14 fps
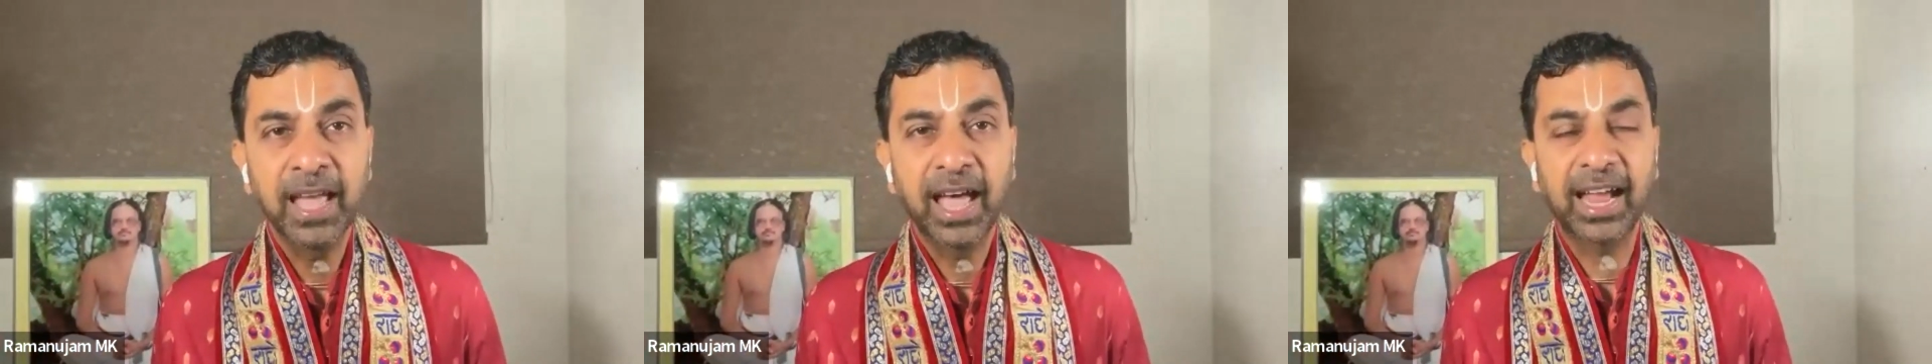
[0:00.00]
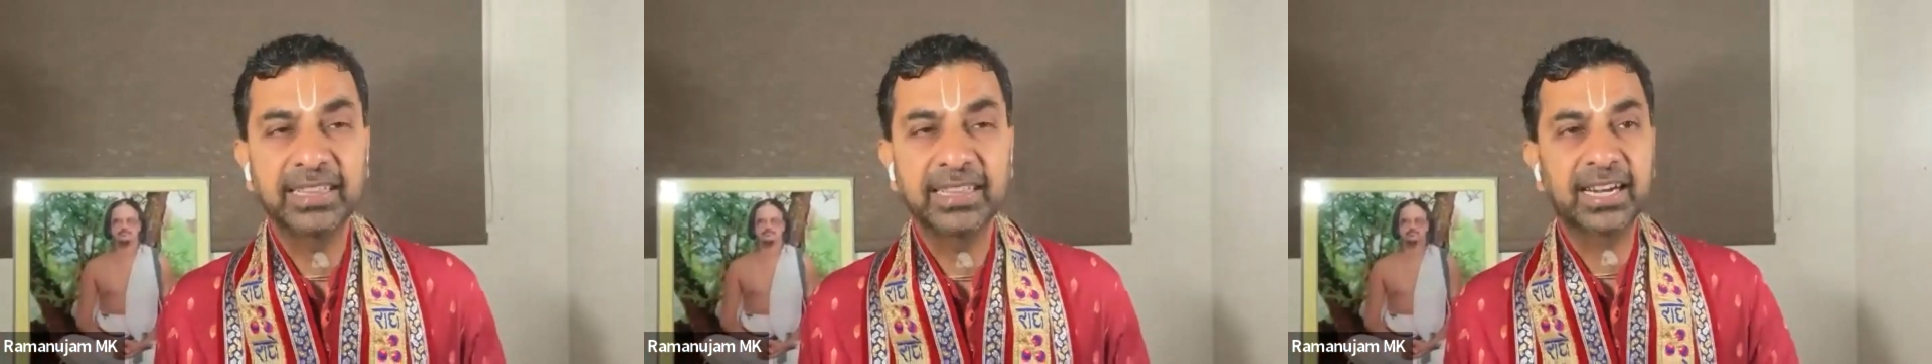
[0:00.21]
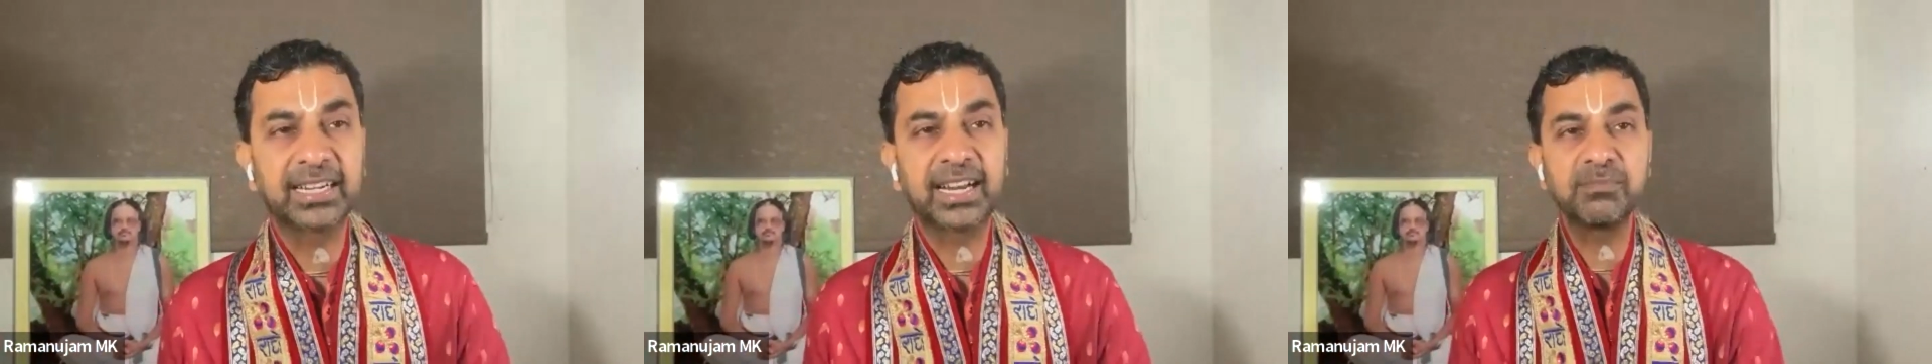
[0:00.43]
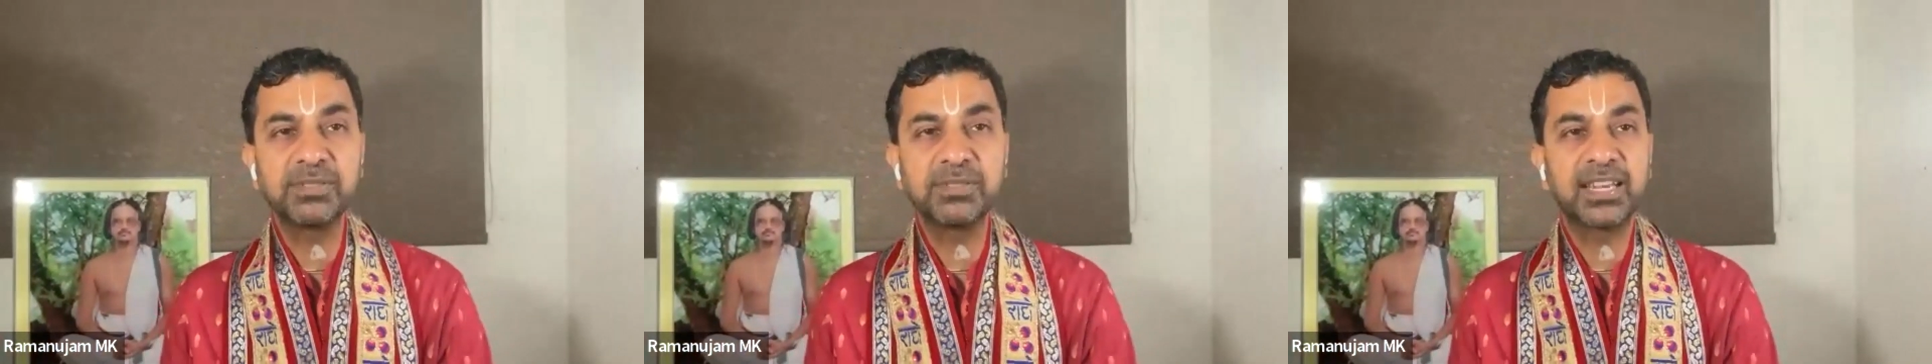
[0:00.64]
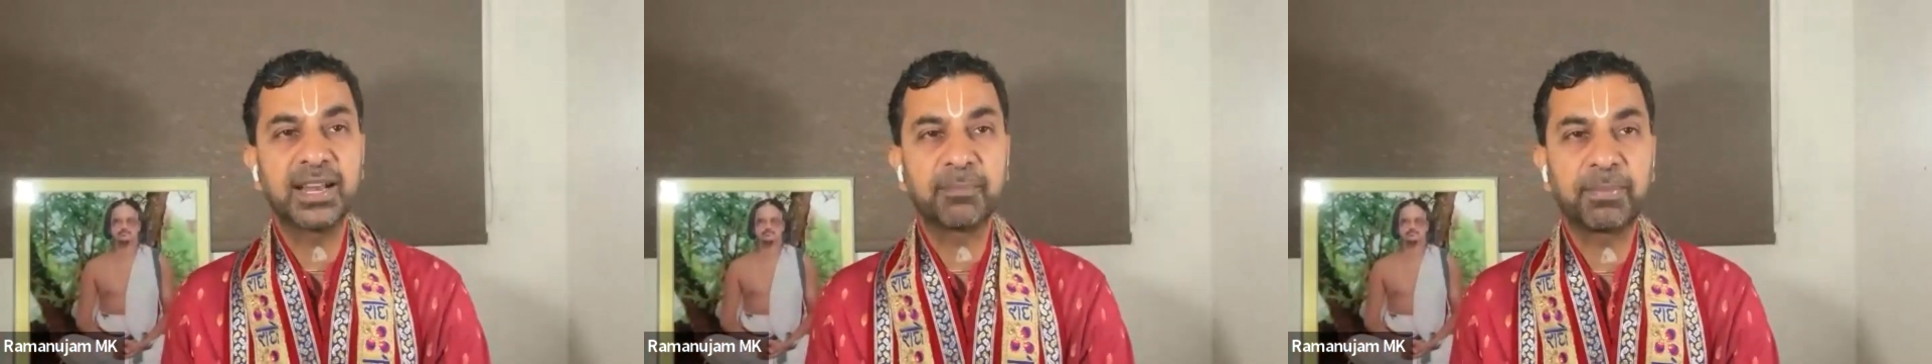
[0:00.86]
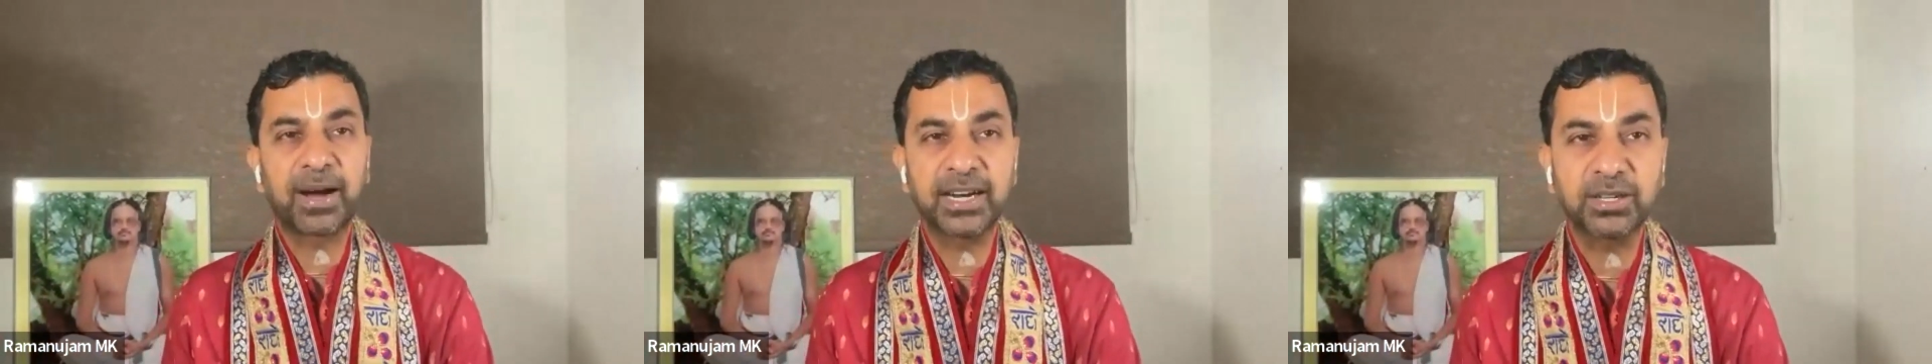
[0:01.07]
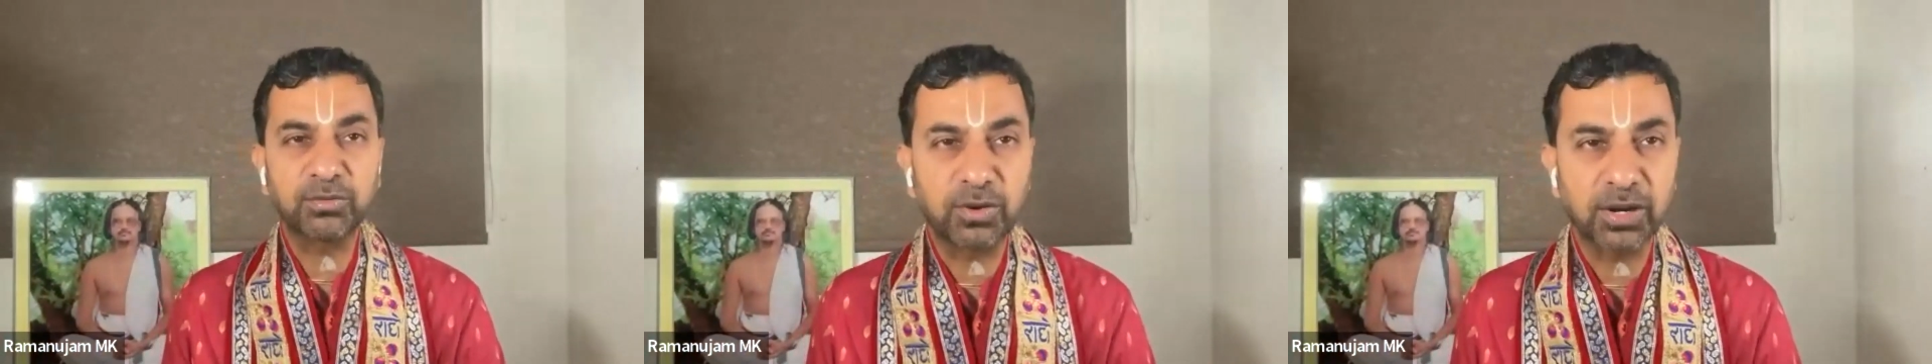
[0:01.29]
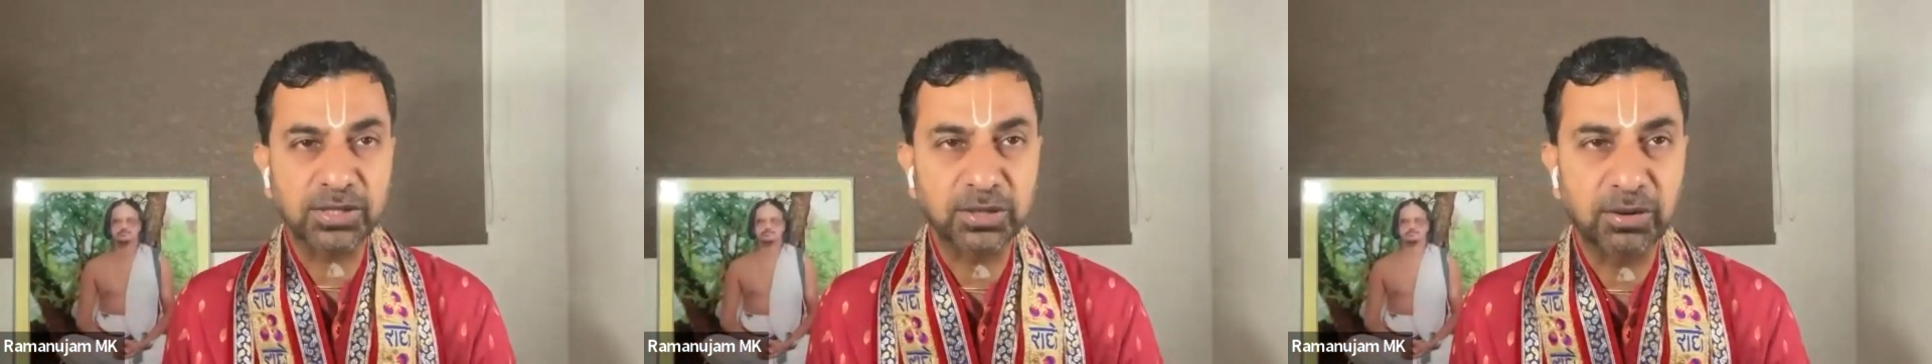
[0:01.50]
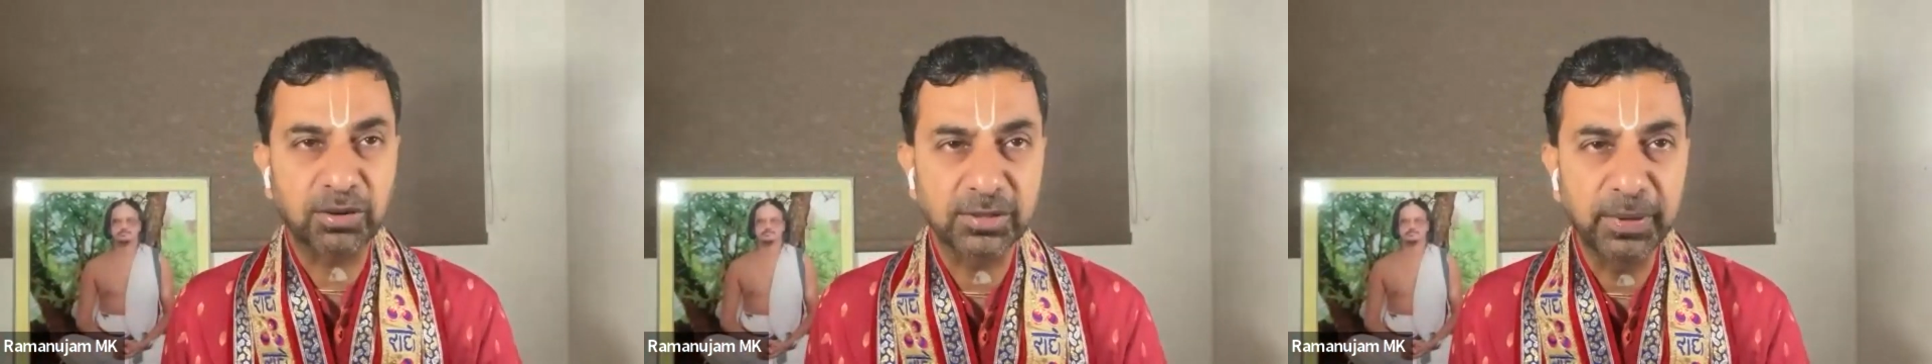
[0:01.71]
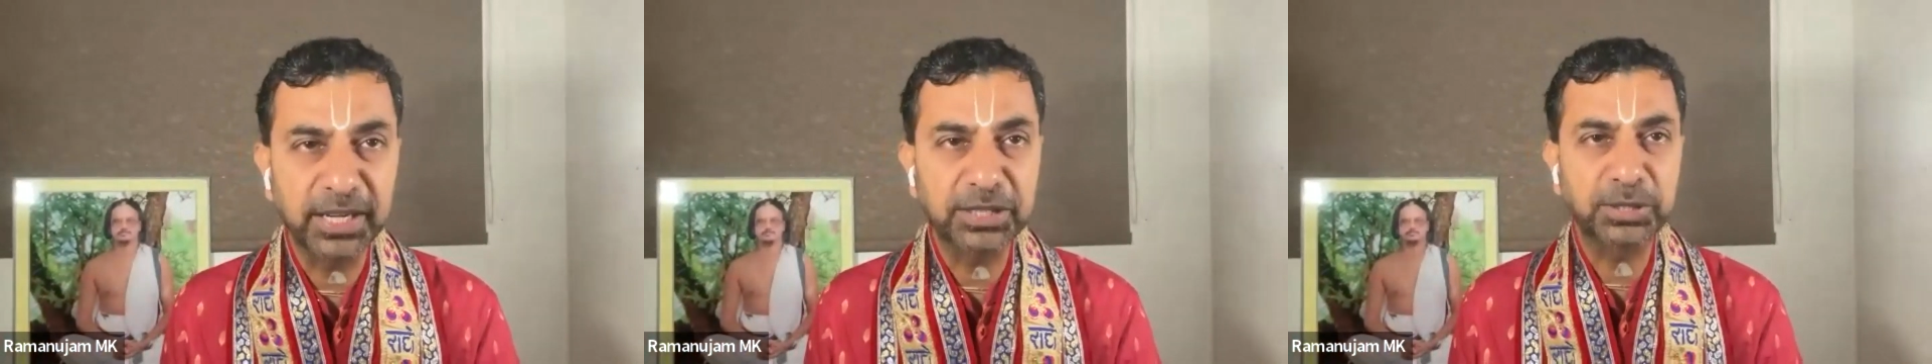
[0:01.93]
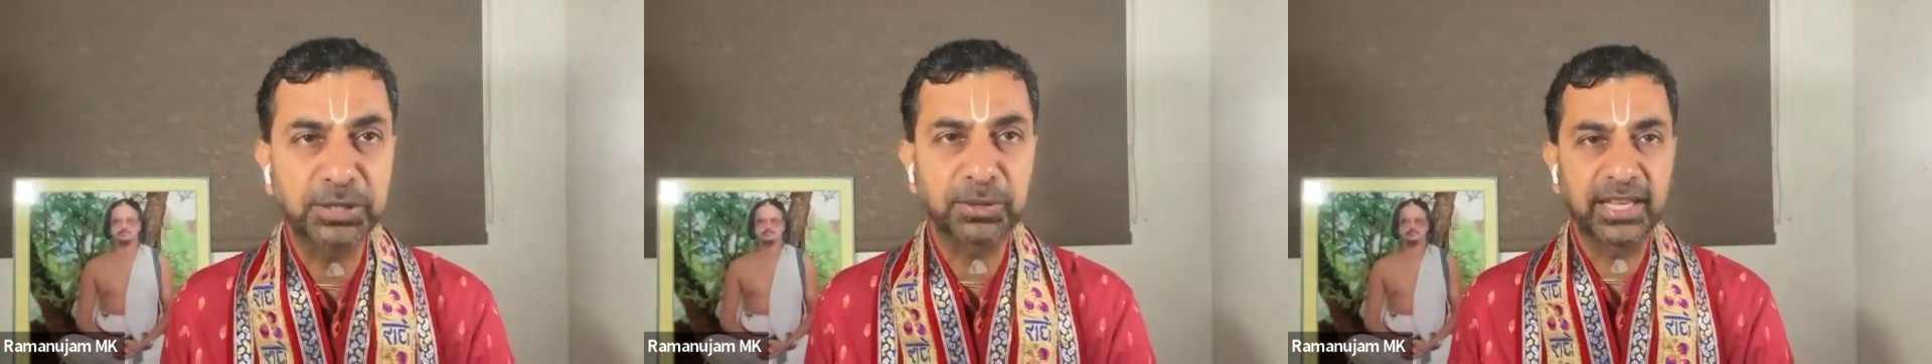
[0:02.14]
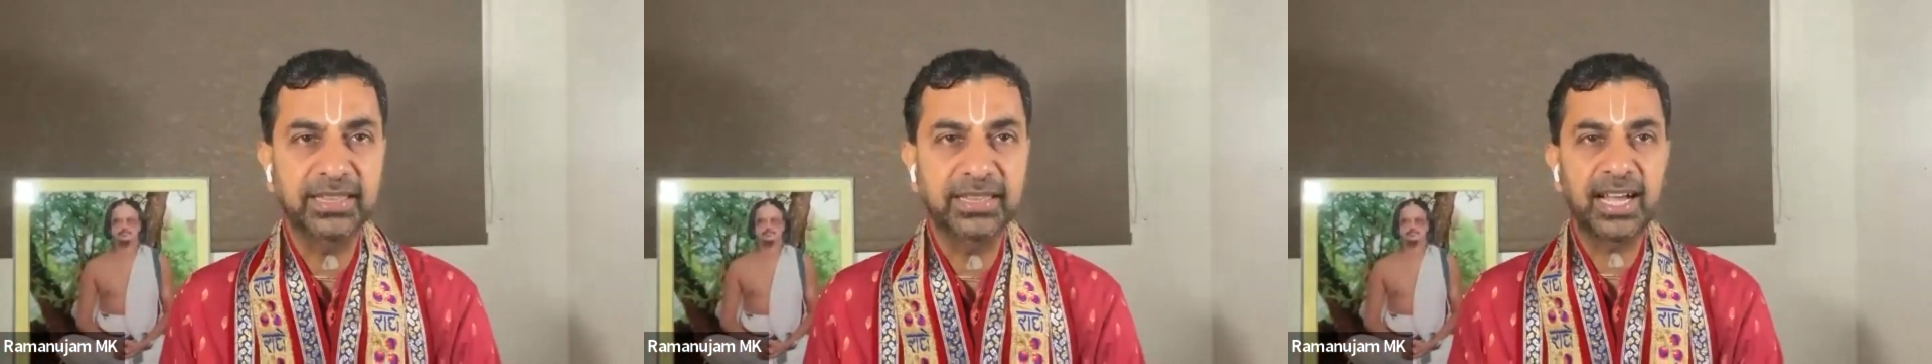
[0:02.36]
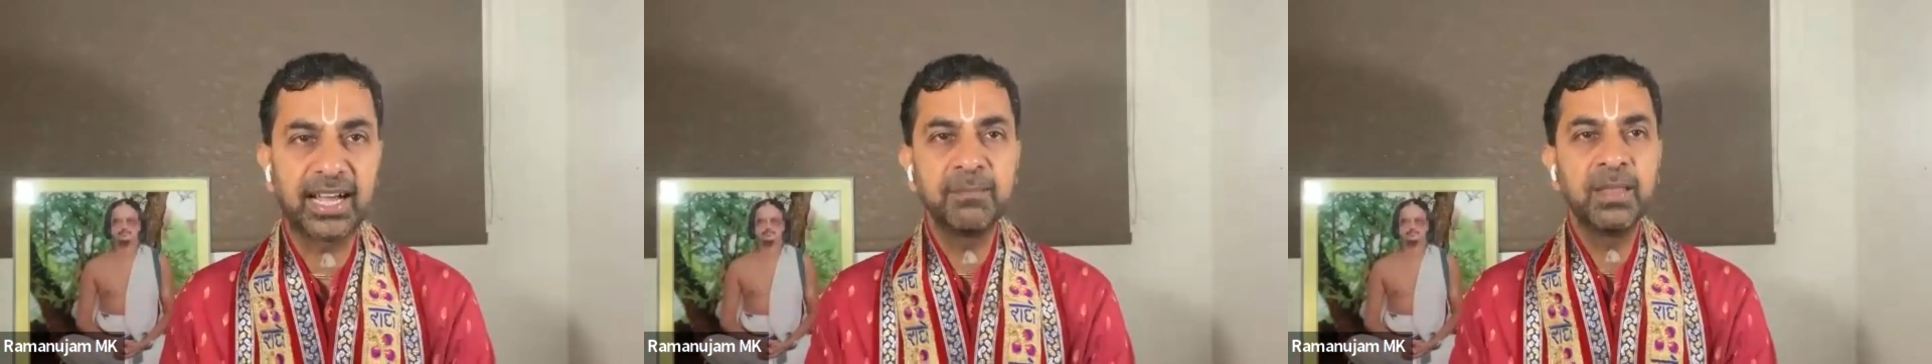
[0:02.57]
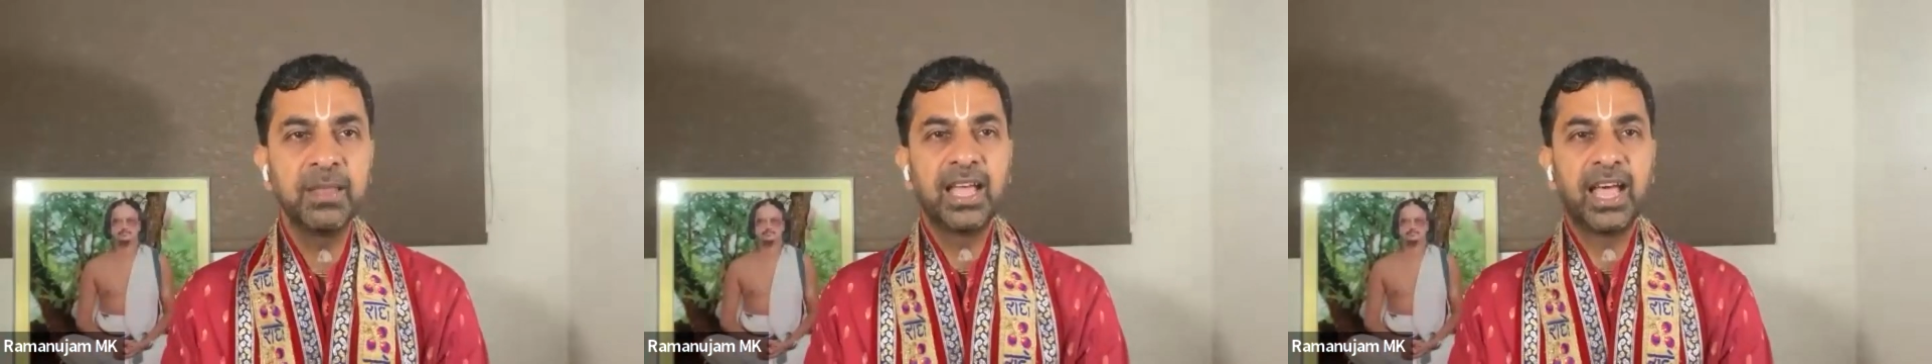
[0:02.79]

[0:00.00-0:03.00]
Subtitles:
and that comes in a part of what's called Bhikshu Gita.